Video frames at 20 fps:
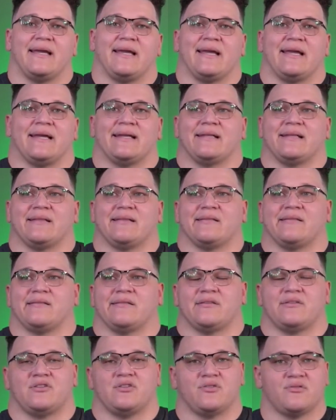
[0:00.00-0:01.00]
And
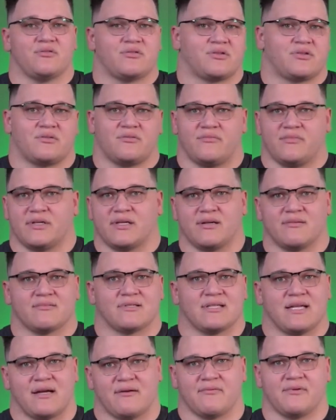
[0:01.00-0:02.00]
the juice becomes
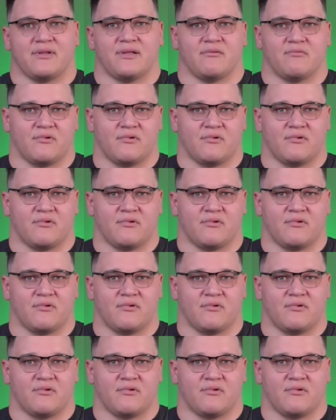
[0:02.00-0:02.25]
not really